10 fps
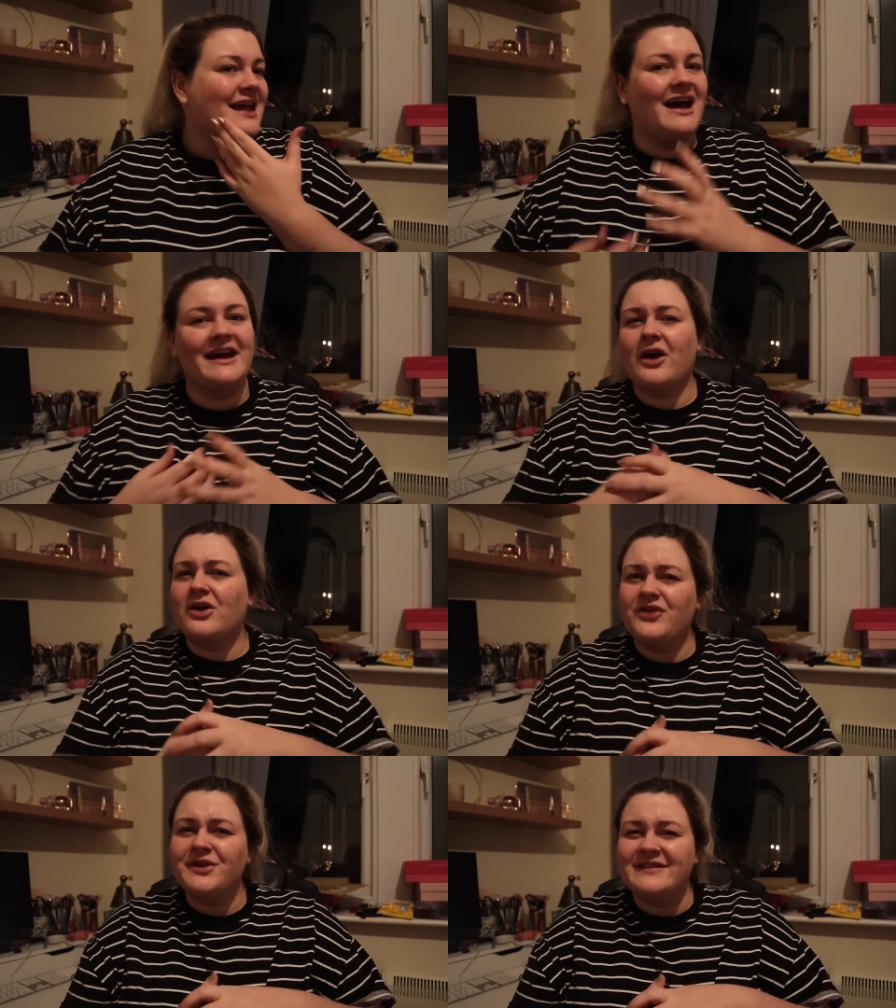I
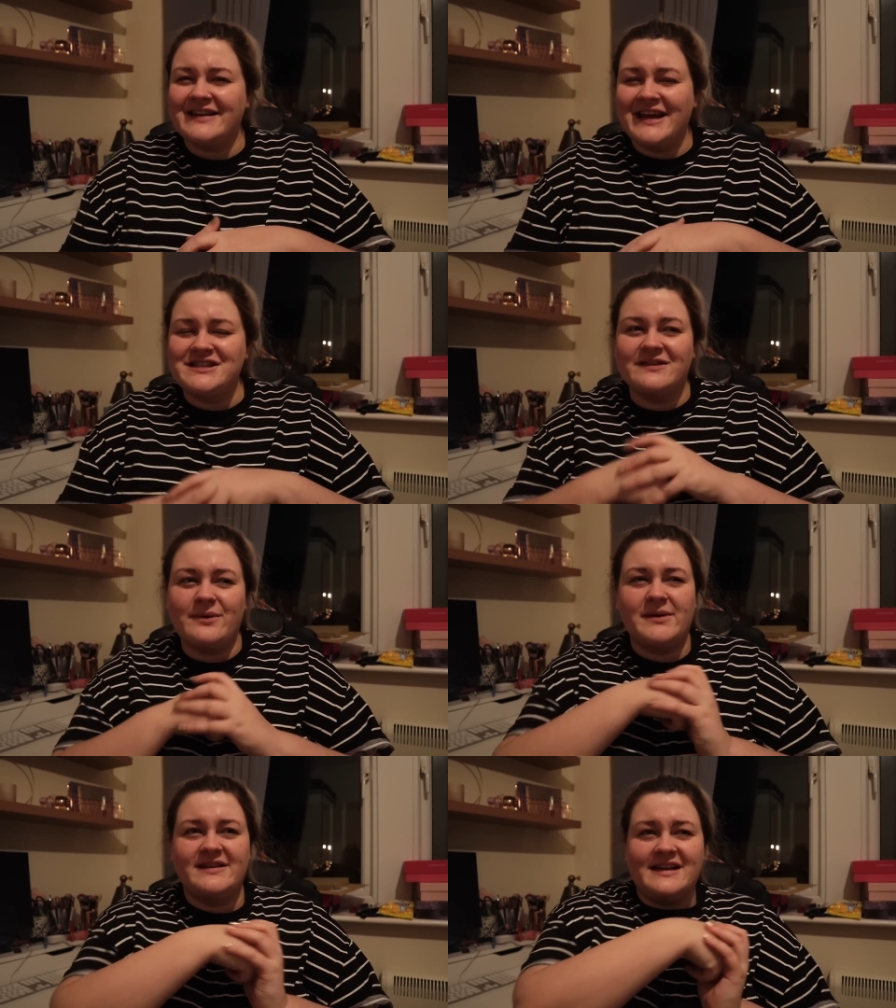go through stages
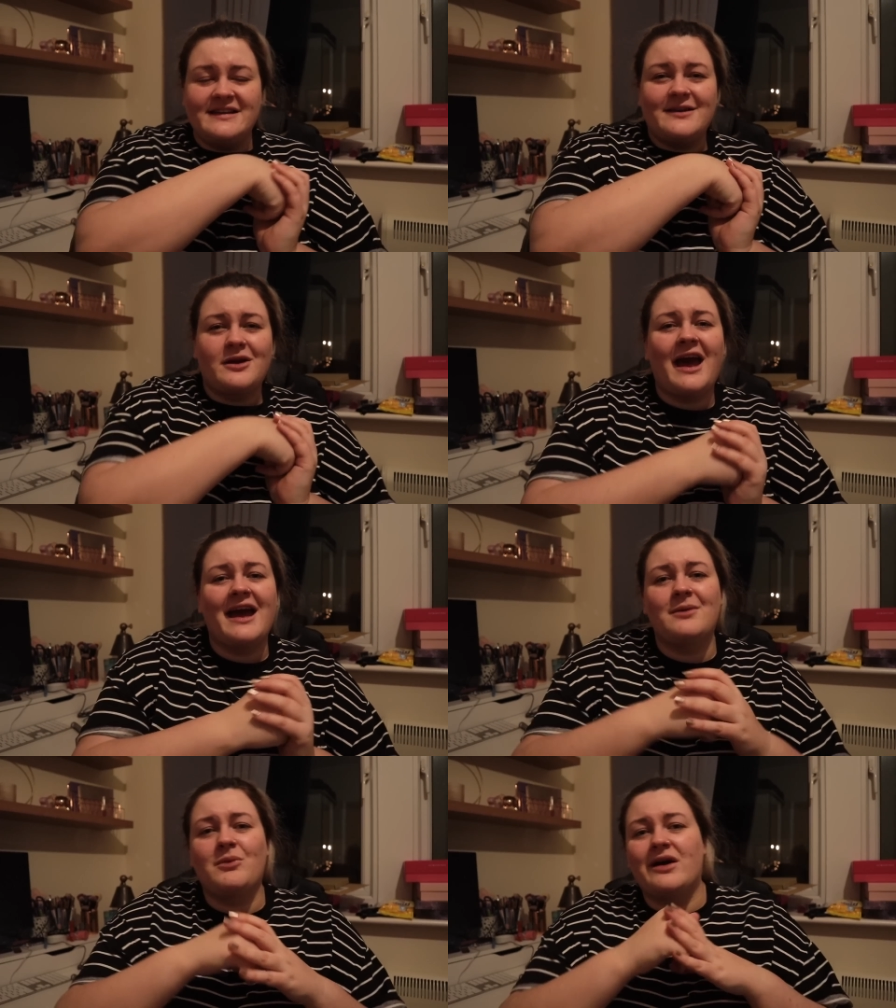where my skin's
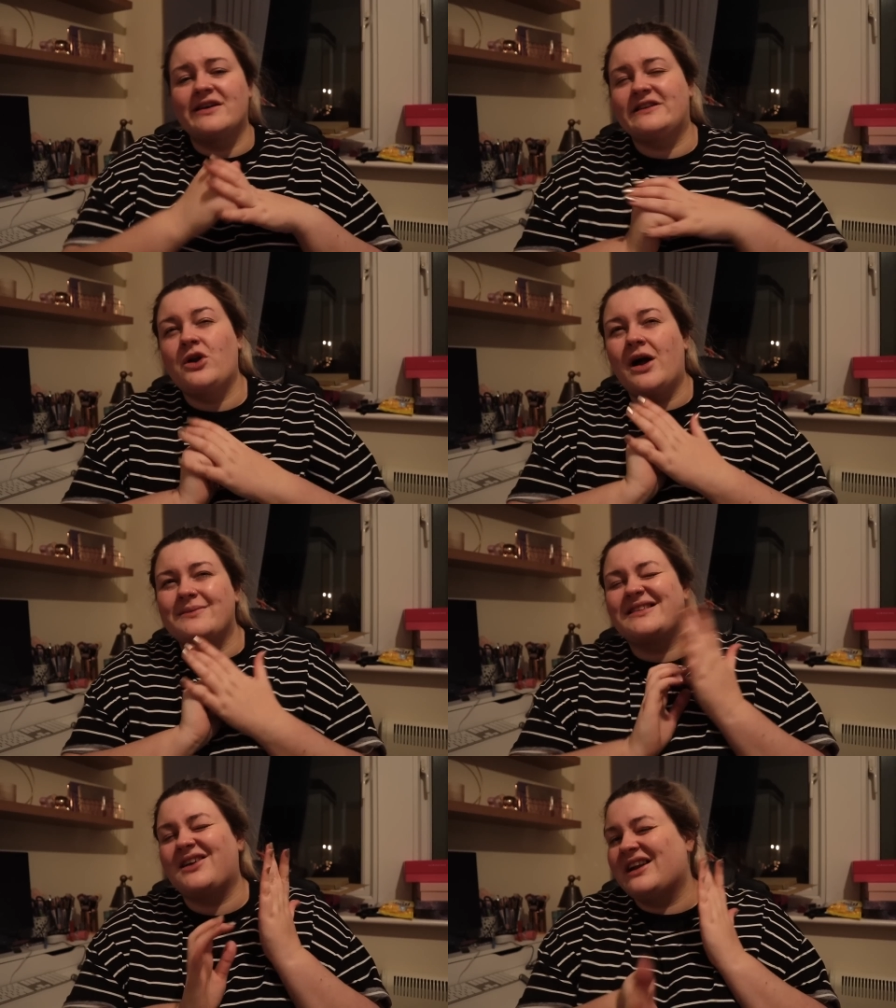okay and where it's not. I'm
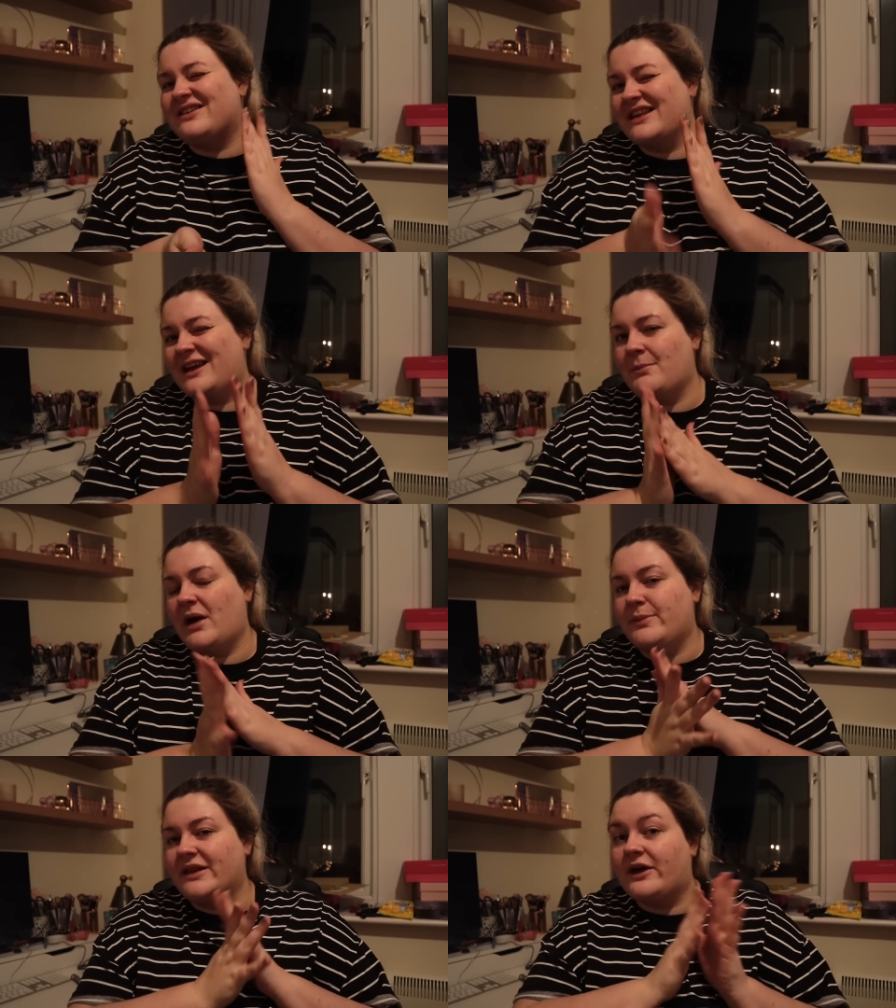starting to think it
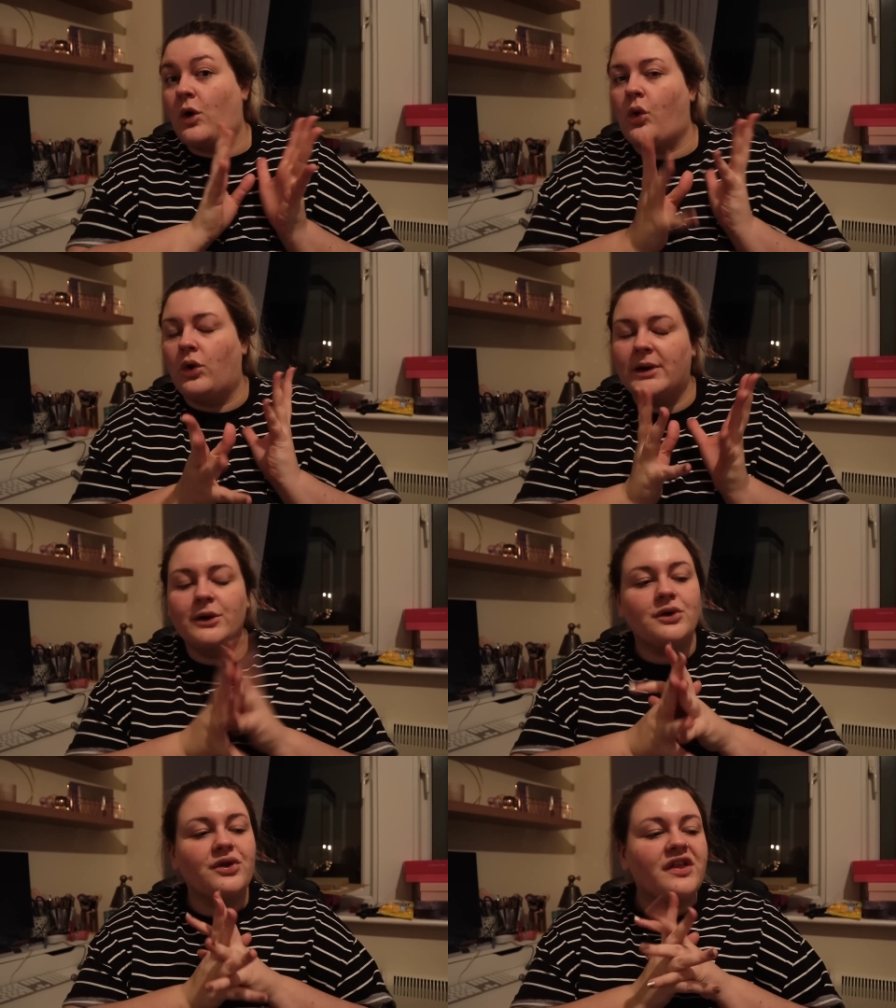might be like a
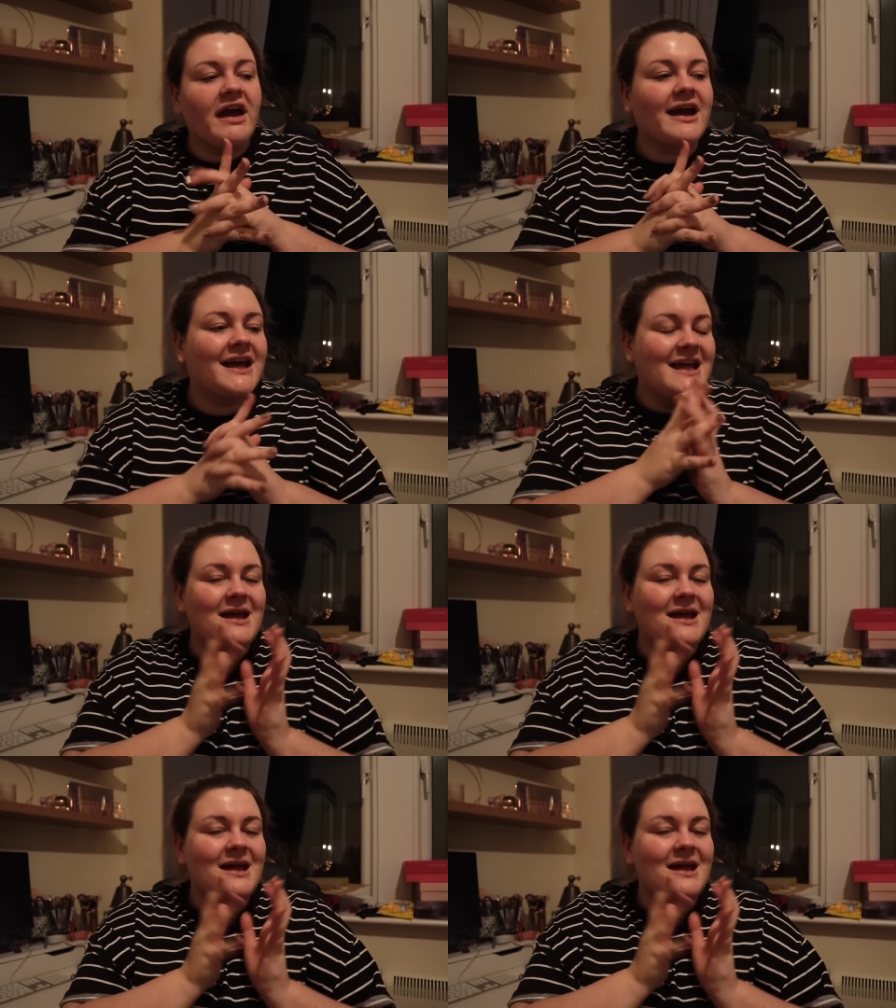hormonal thing.